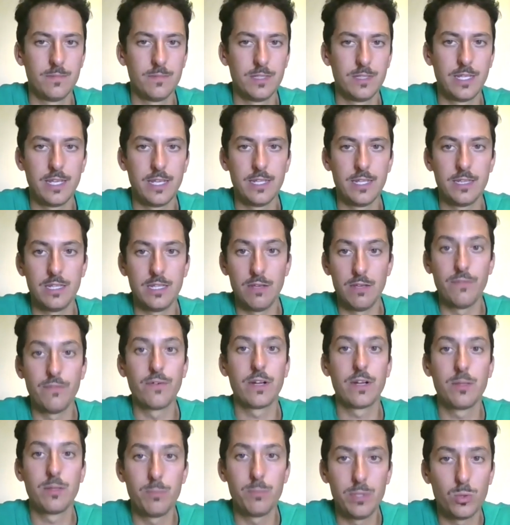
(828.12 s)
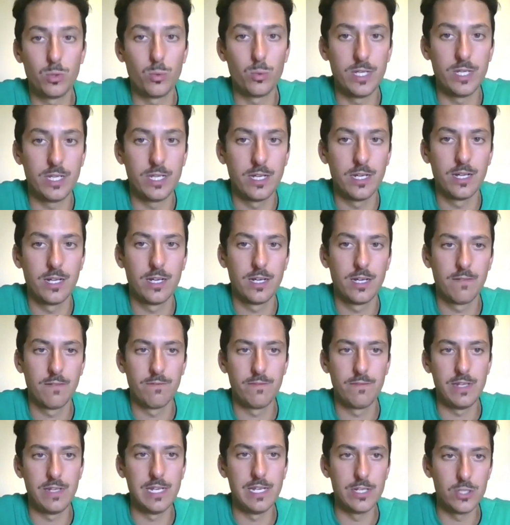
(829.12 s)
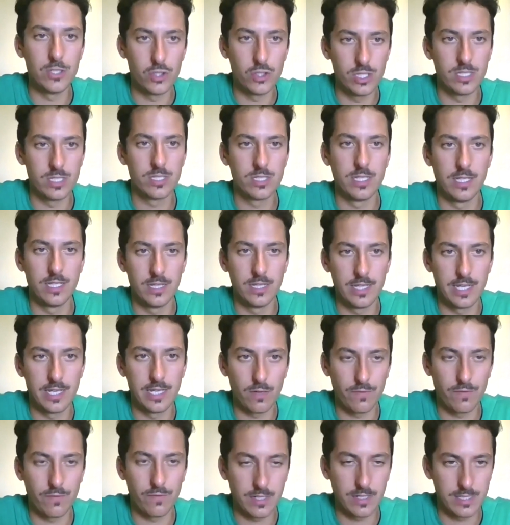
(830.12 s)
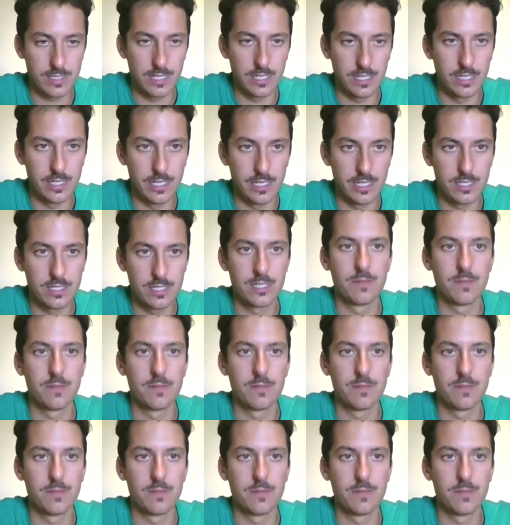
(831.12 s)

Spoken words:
the difference between villages in the area of Castelli di Jesi.